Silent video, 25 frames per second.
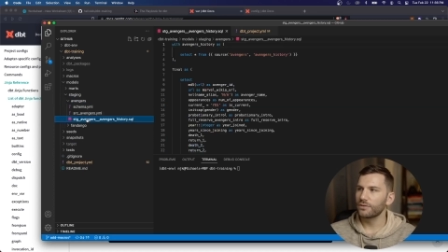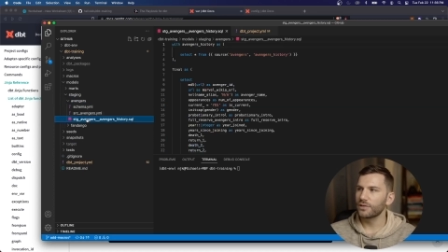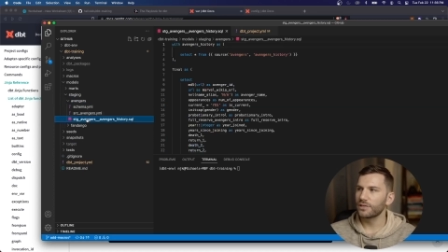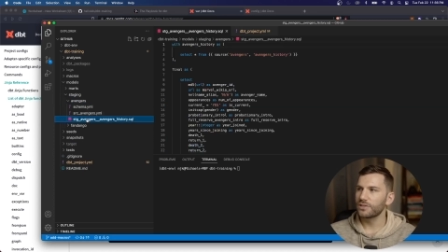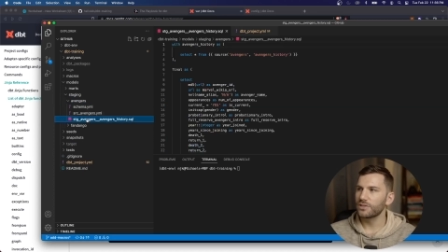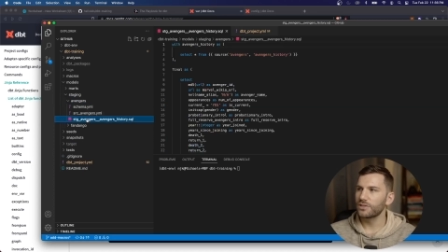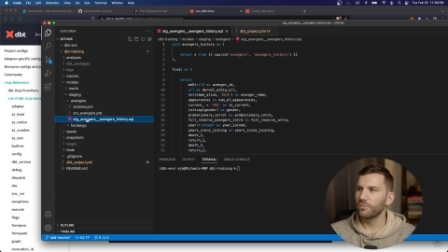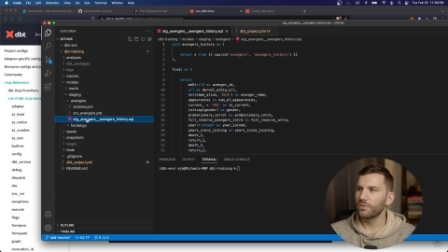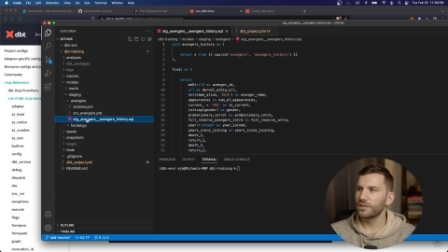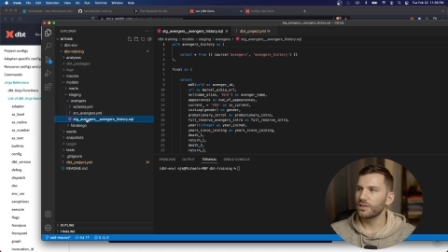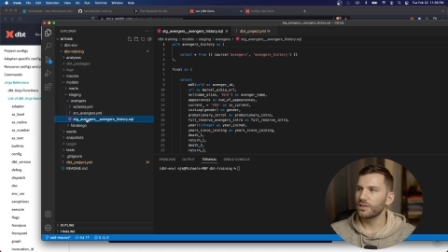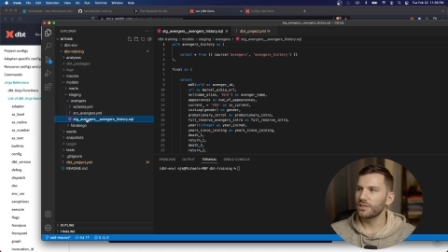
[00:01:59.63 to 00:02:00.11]
Let's
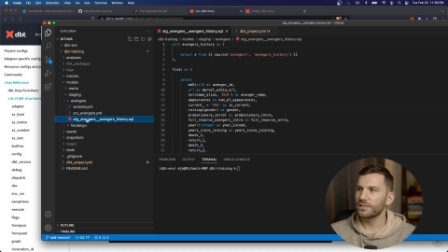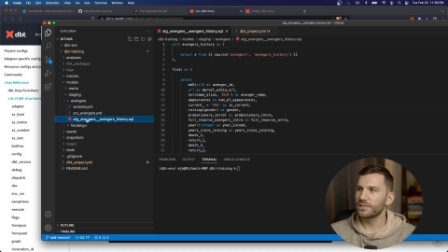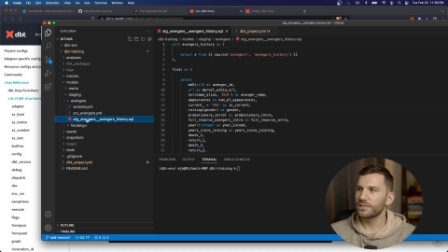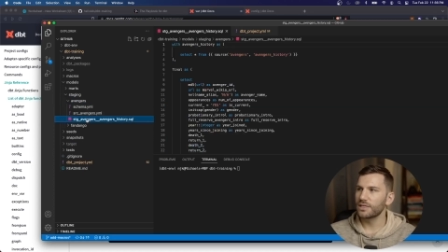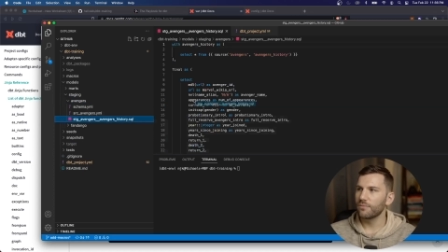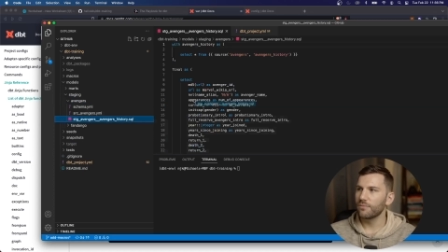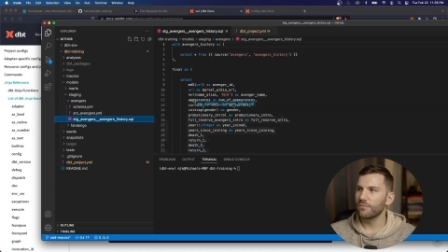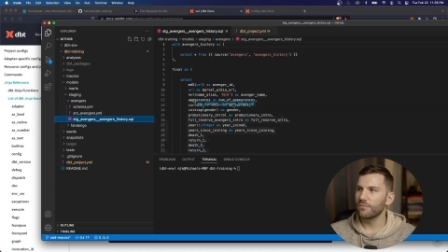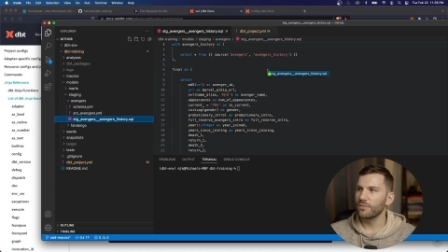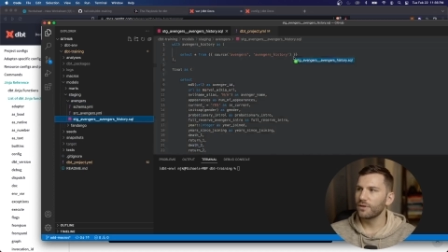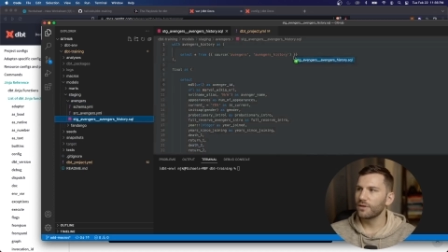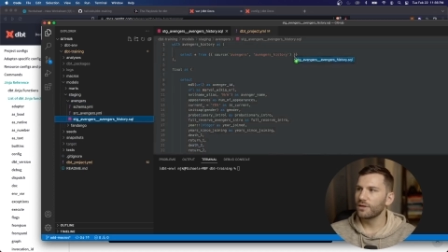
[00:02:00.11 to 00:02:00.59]
open this
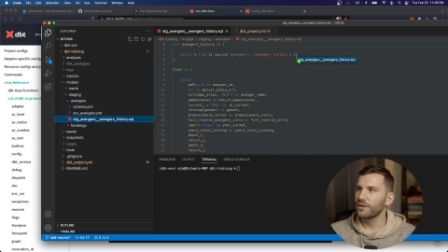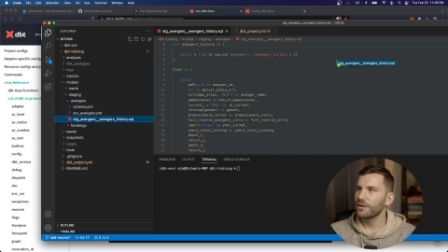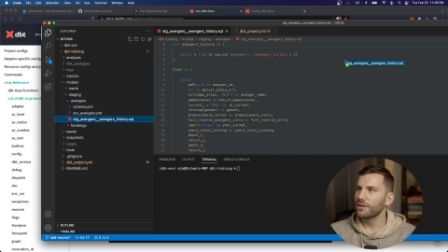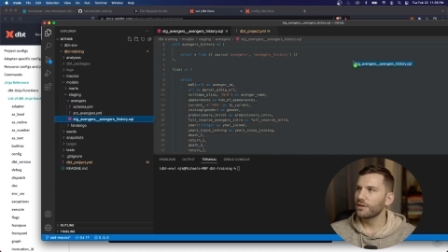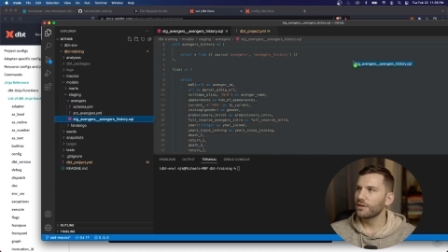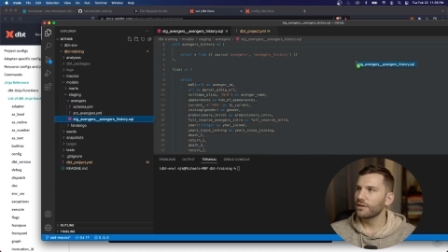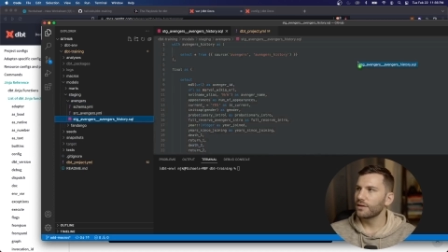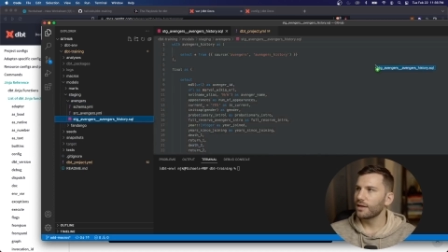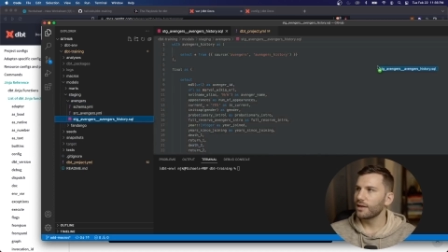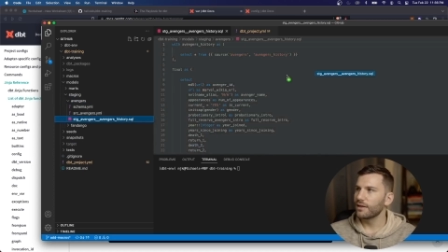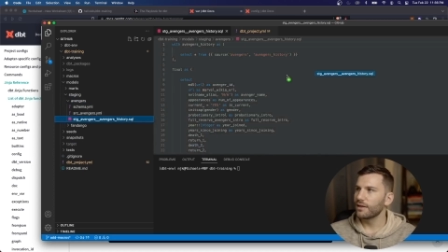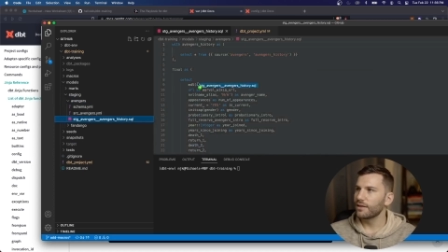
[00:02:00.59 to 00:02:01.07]
up,
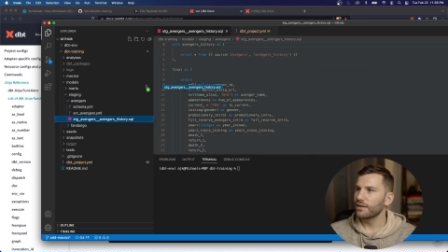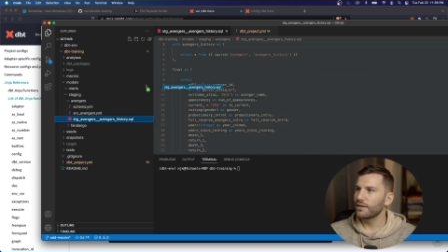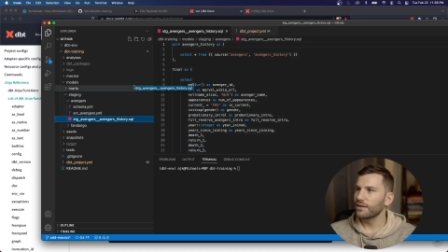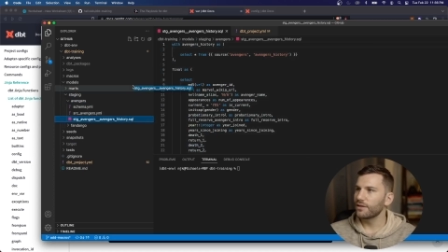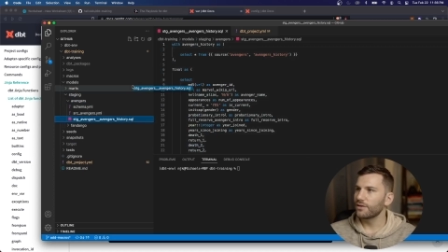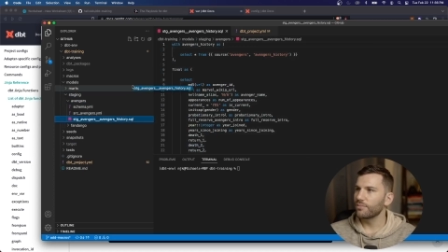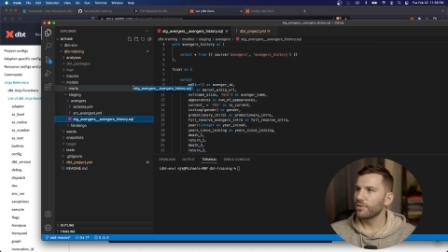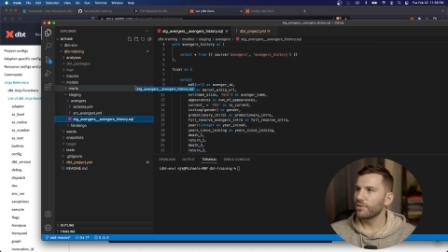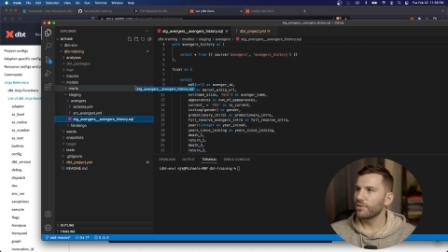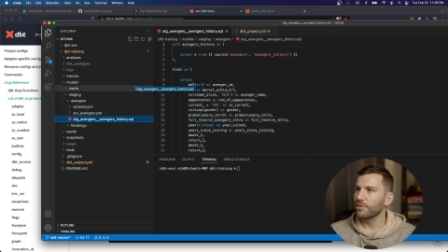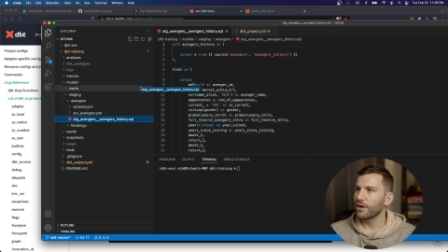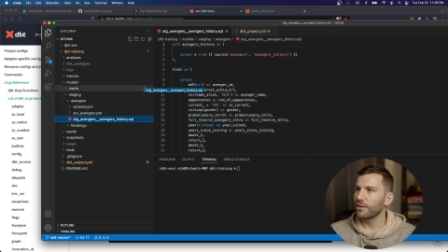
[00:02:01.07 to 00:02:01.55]
and I think
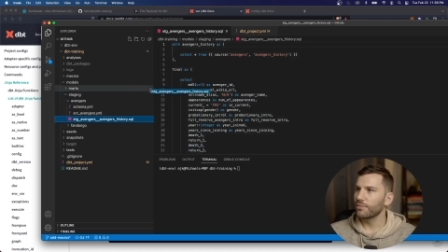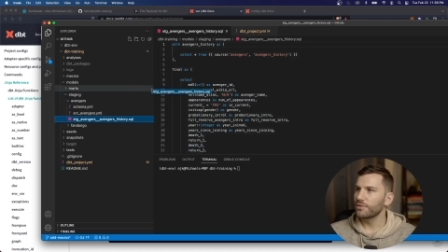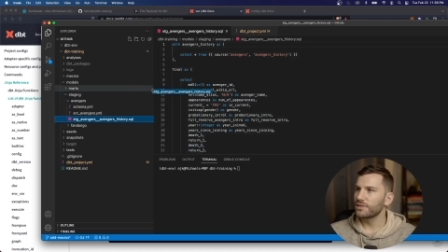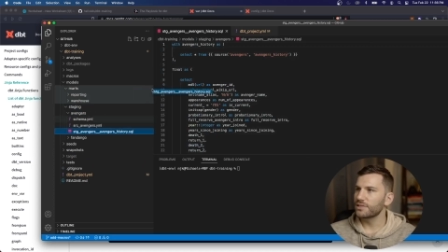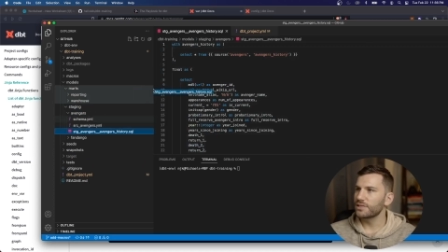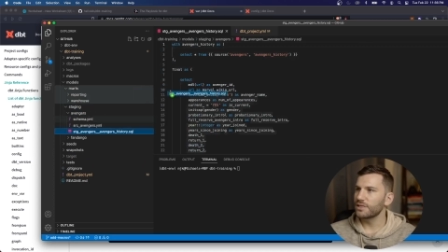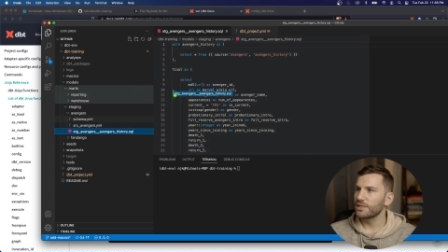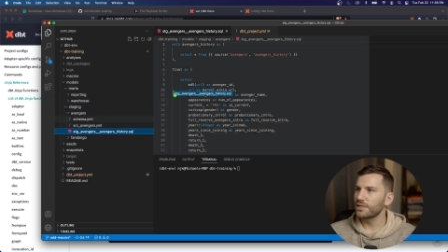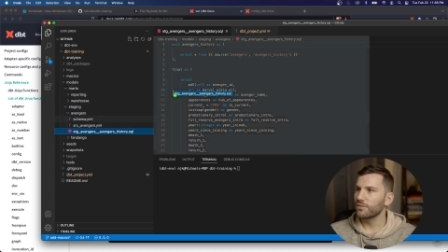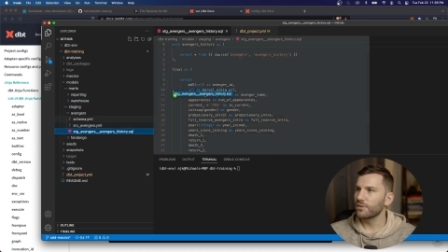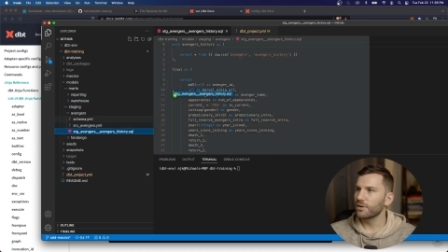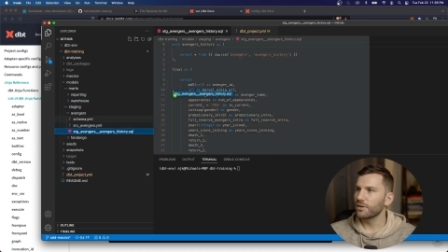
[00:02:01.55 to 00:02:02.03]
you could probably
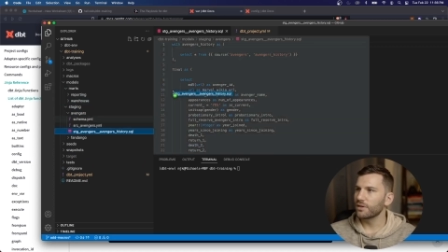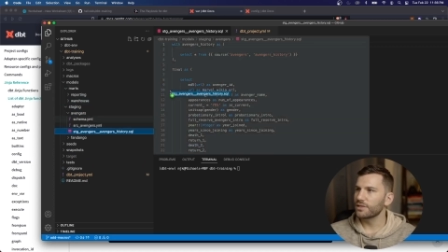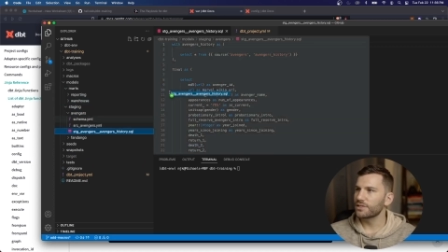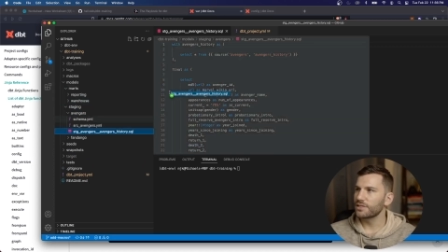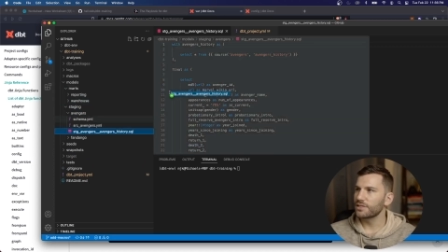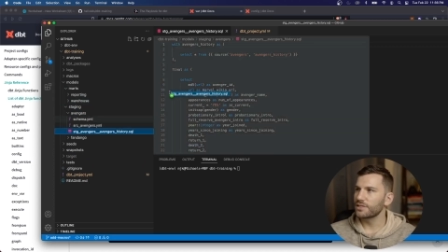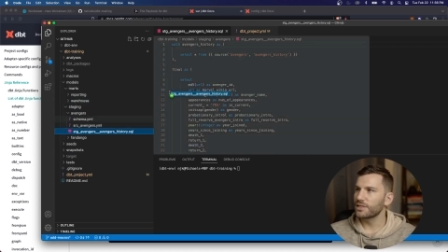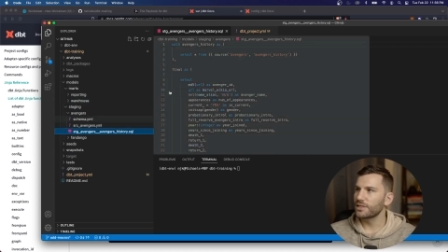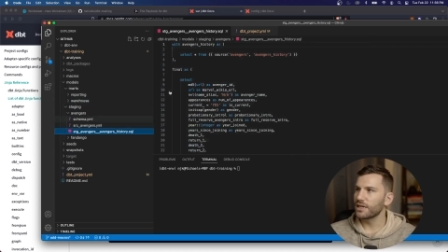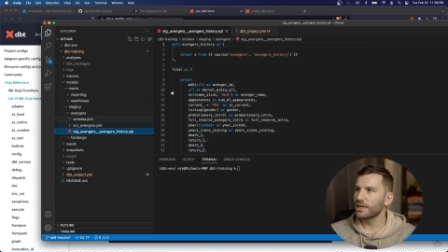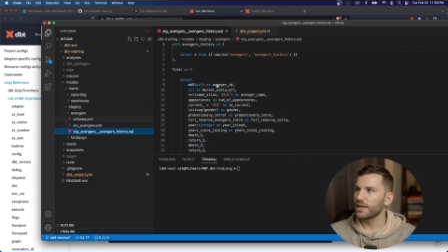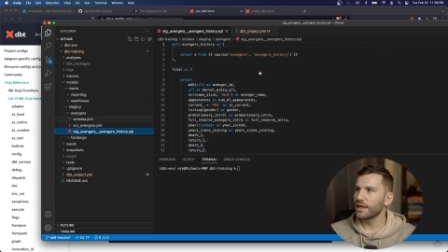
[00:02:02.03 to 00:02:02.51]
see where this is going to